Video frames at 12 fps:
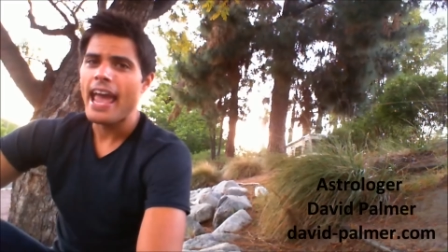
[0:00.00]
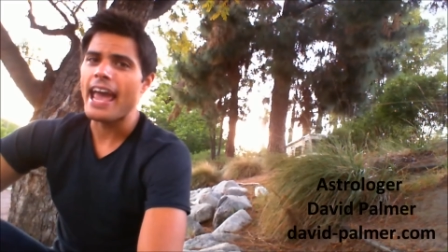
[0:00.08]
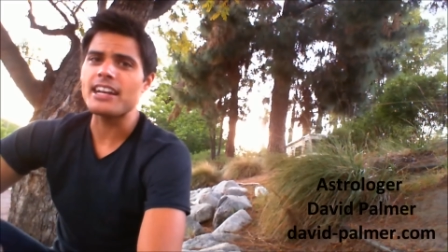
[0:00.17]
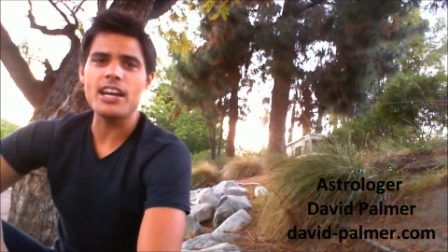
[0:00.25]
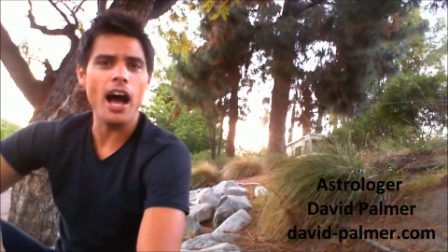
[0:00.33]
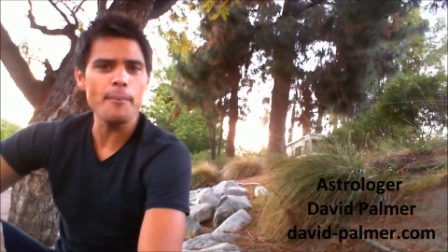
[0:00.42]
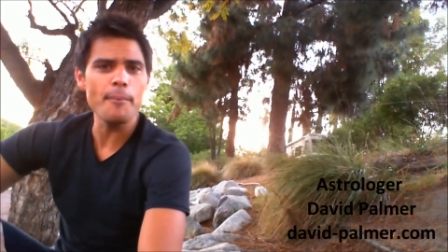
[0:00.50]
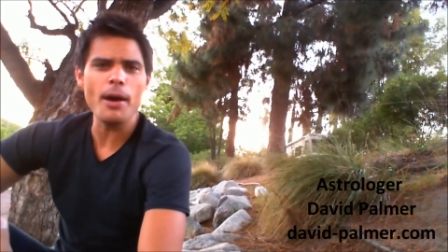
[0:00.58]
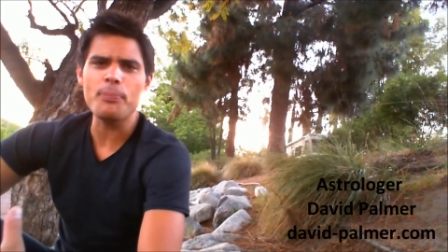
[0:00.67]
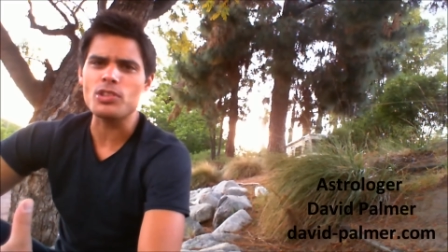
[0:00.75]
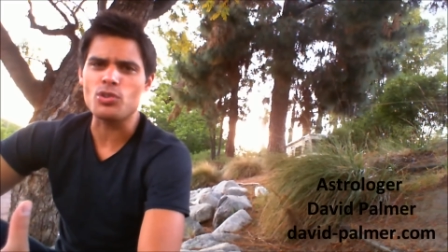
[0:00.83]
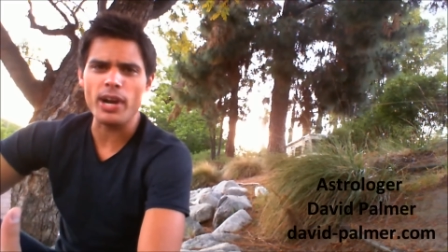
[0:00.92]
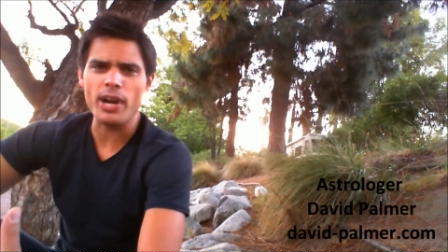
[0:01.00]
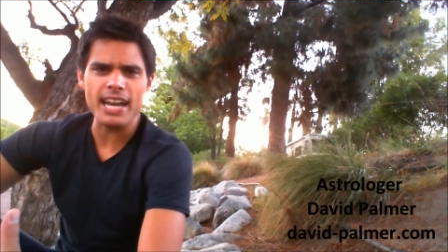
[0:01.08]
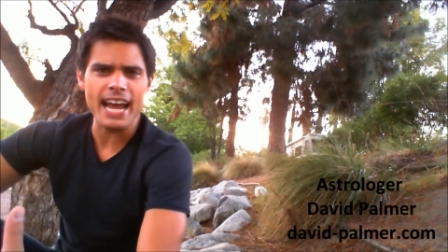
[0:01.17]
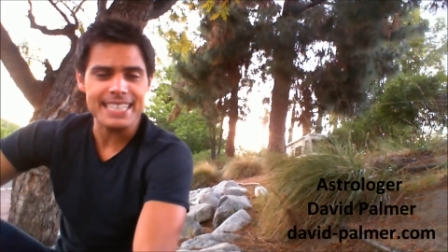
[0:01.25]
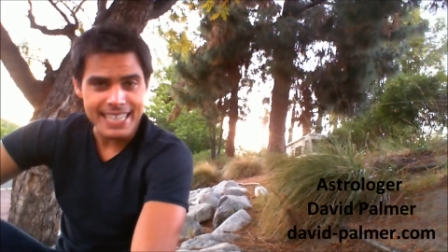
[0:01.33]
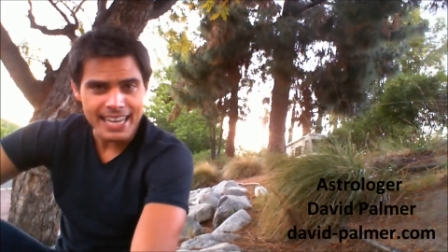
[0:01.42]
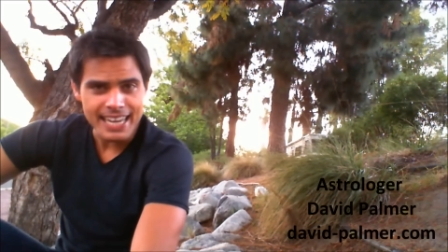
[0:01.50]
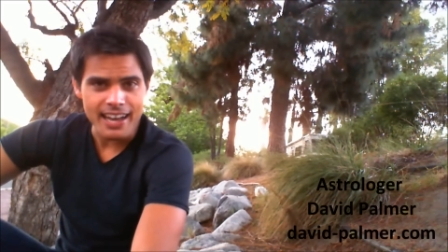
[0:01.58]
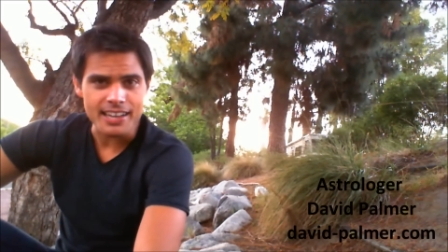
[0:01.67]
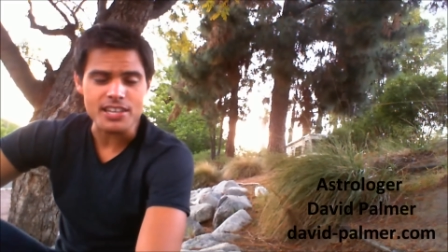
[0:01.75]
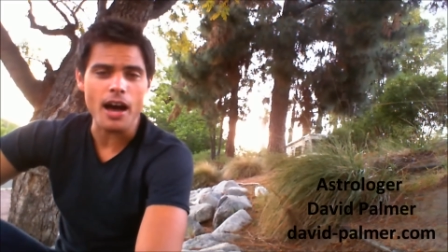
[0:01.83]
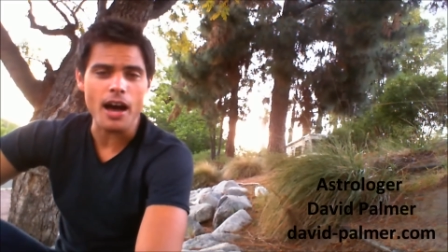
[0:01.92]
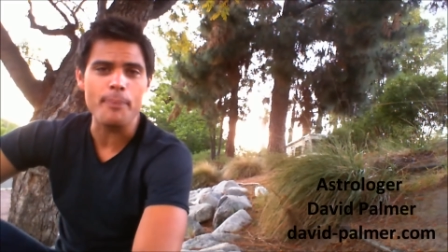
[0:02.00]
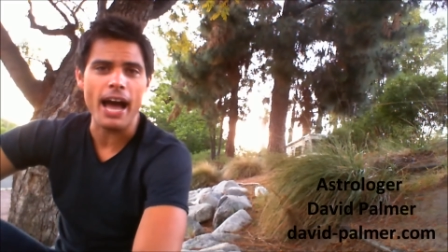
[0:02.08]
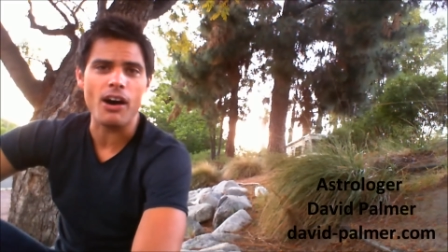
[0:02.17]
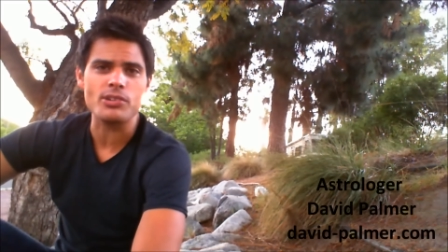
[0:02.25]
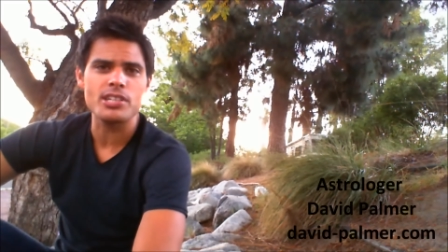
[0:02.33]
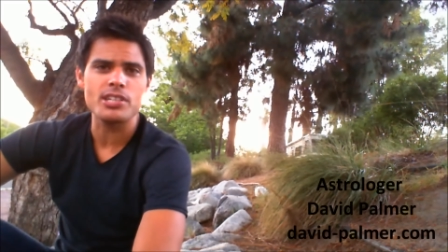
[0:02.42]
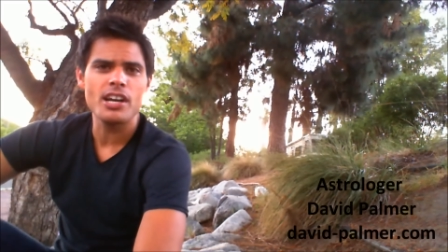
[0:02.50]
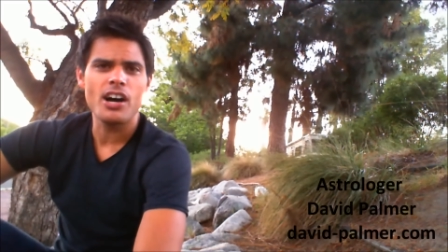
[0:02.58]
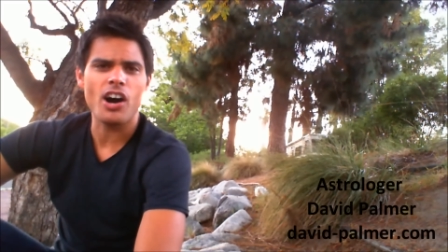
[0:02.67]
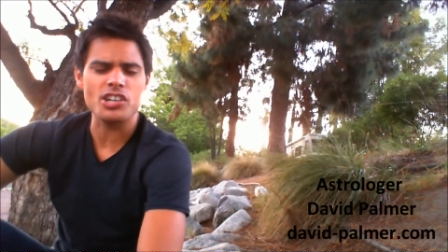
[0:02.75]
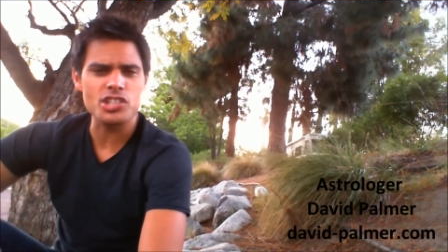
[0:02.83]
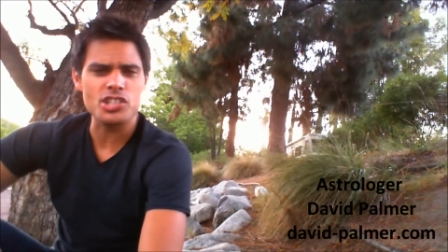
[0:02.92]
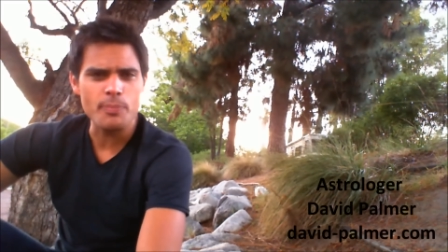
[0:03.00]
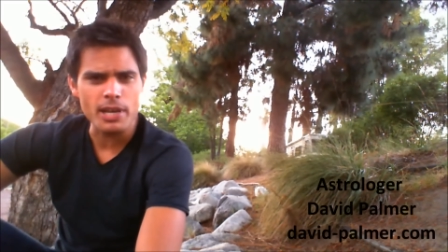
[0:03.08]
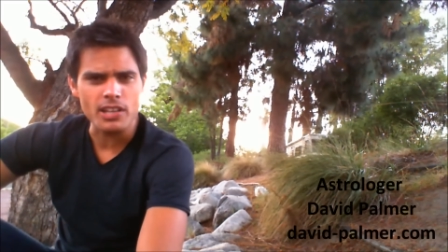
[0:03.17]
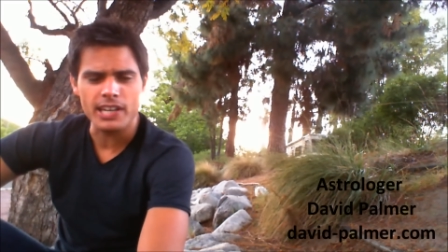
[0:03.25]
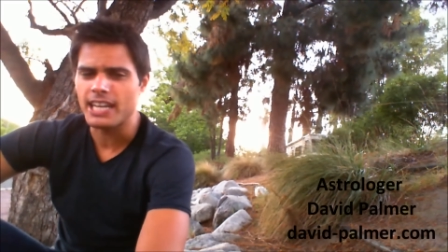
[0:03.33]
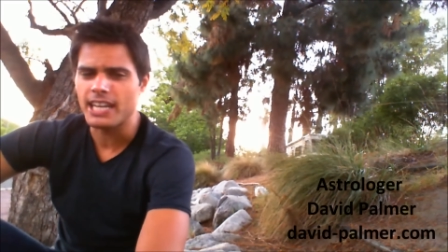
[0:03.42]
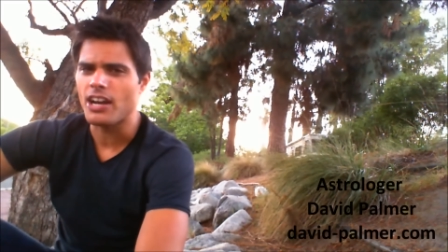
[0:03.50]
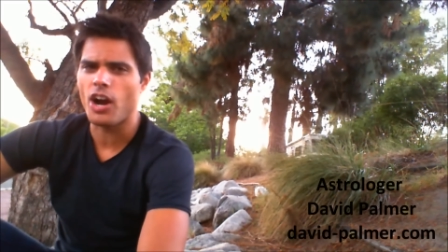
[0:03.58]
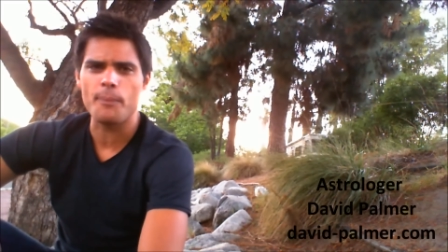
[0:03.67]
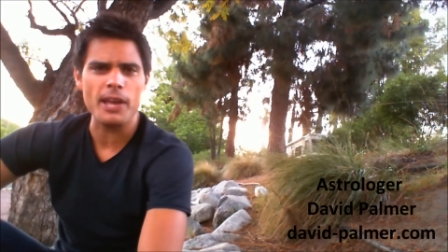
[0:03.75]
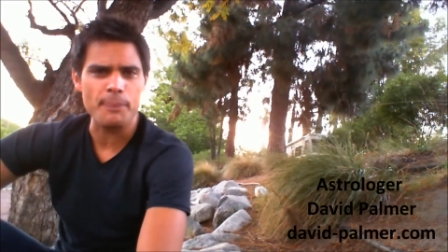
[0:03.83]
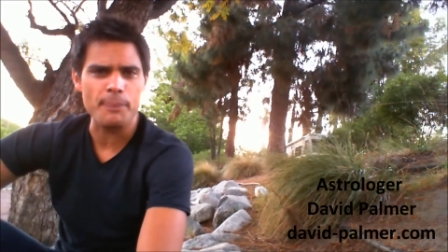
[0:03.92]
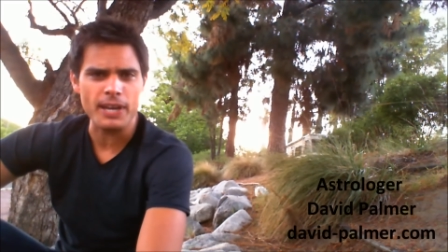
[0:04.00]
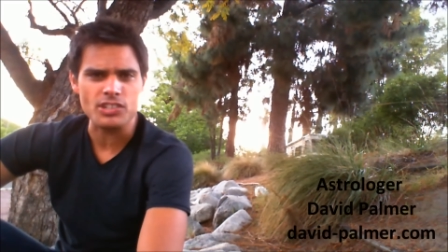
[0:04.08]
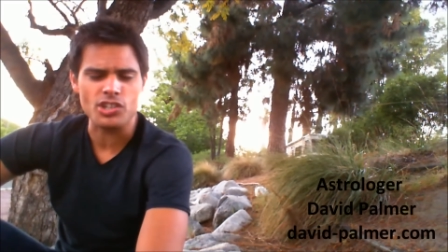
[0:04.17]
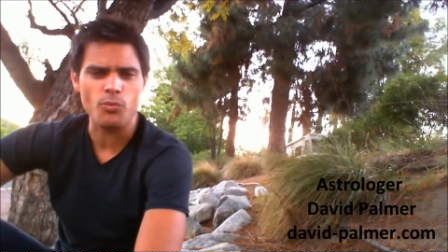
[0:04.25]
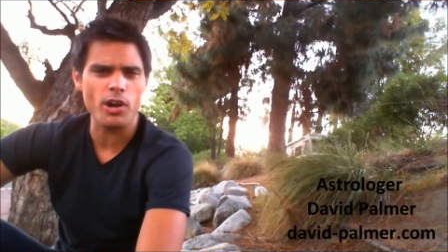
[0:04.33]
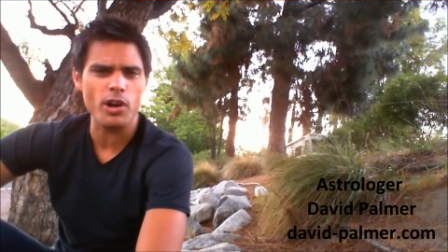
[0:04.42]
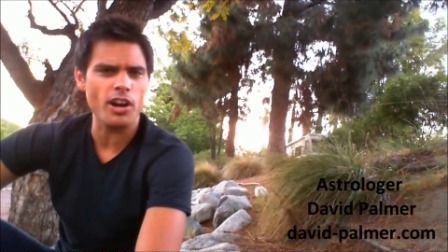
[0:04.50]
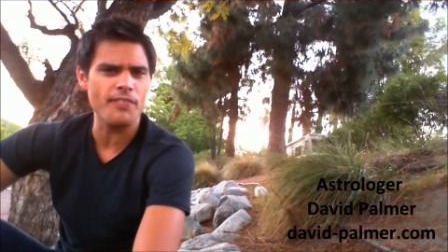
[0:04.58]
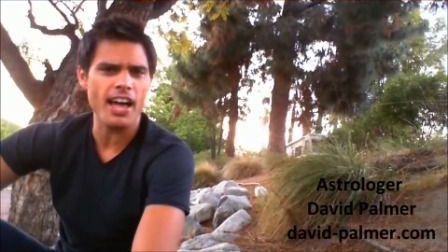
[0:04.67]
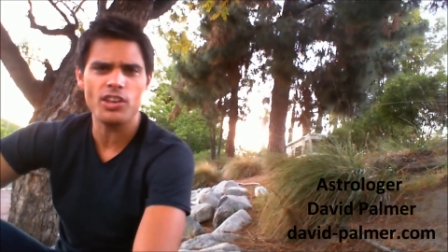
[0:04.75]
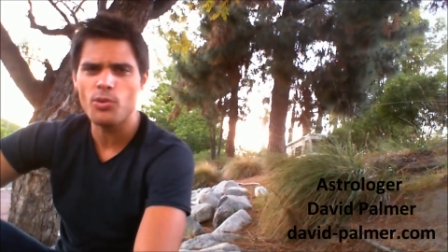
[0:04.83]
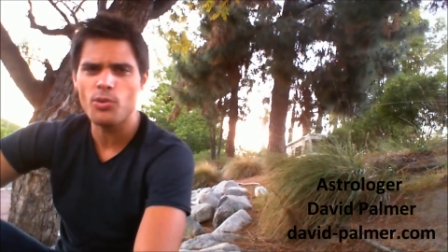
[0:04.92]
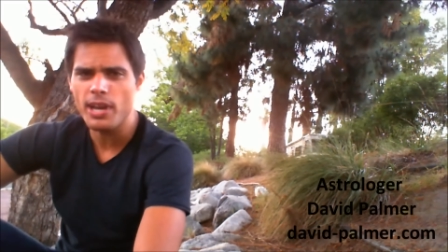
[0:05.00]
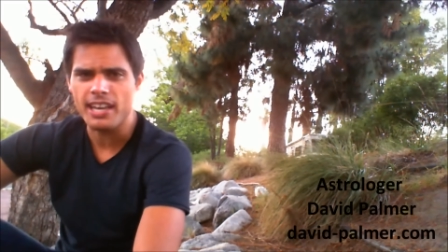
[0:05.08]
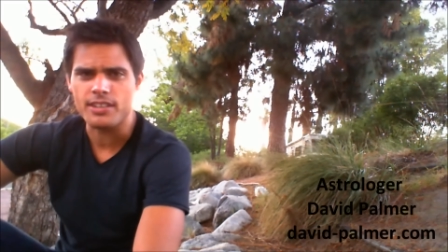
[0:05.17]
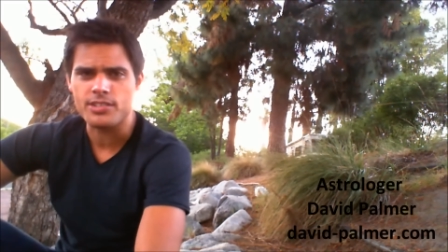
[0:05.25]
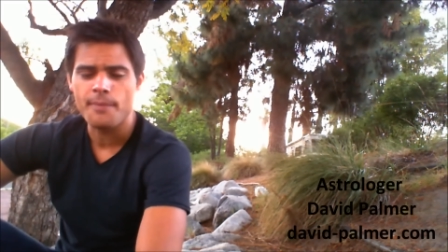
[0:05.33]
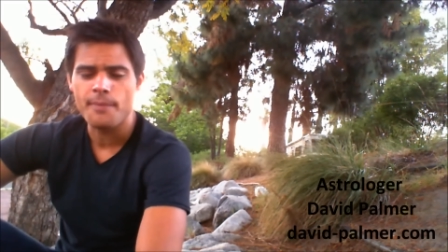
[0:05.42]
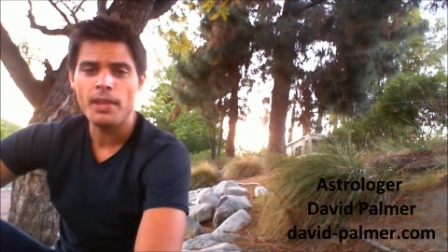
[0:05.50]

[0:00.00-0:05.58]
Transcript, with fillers: and come up with great ideas about our stability, our big picture, and what our value is.